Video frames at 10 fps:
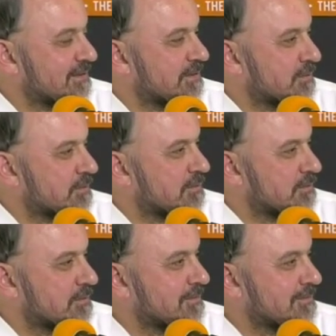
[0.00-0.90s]

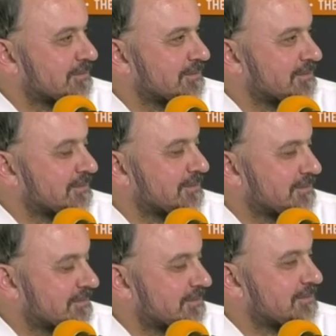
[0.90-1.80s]

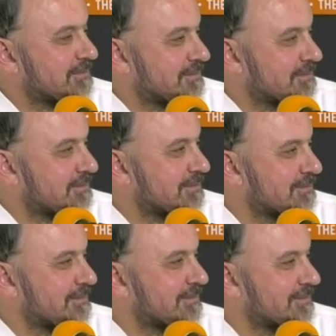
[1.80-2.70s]
(not speaking)